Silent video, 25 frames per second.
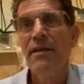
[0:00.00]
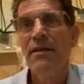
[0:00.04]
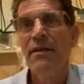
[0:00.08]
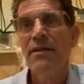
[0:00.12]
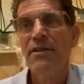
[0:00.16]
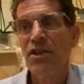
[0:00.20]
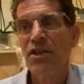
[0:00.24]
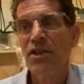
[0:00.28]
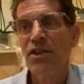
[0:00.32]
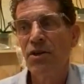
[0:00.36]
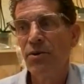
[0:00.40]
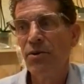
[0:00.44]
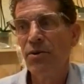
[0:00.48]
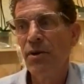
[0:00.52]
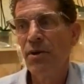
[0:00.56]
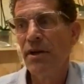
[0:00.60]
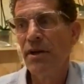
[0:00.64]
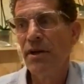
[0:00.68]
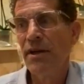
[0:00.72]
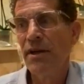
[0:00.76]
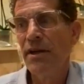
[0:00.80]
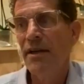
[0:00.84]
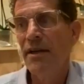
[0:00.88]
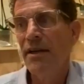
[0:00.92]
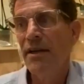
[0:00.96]
So,
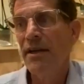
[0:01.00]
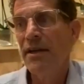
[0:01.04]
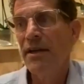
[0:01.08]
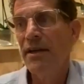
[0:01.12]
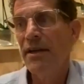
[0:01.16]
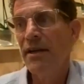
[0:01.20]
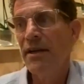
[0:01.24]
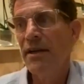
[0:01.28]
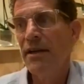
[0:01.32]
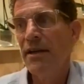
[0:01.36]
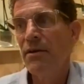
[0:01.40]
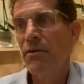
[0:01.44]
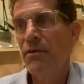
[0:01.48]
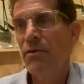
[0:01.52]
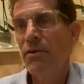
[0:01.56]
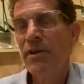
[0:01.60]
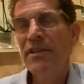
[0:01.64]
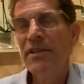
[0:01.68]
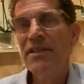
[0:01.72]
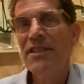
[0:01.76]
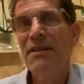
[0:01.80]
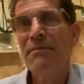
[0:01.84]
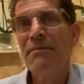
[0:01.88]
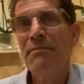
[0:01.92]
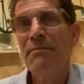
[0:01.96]
what
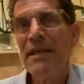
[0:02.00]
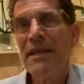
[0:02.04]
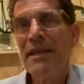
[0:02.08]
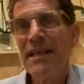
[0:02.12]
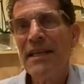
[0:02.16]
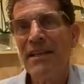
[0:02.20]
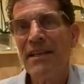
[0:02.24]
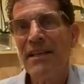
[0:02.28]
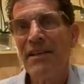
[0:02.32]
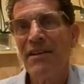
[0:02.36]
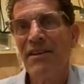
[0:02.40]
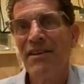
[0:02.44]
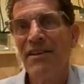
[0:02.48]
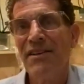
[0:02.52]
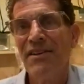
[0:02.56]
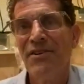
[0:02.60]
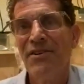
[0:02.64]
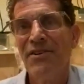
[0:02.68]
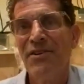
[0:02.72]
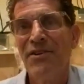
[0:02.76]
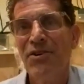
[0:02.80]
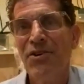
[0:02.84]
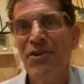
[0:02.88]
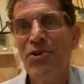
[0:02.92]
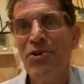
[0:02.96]
does it mean?
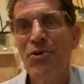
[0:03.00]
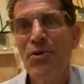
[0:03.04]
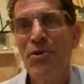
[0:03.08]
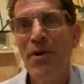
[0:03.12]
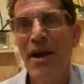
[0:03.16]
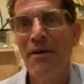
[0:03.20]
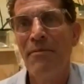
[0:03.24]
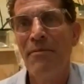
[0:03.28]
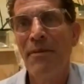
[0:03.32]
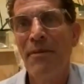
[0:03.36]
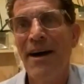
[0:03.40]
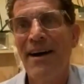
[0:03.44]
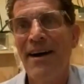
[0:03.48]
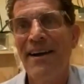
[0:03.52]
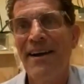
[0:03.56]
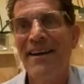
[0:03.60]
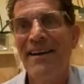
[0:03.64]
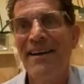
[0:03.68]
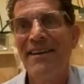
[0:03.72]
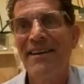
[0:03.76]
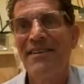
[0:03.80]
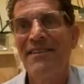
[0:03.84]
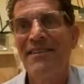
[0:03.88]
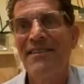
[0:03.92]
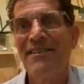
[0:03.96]
Who am I?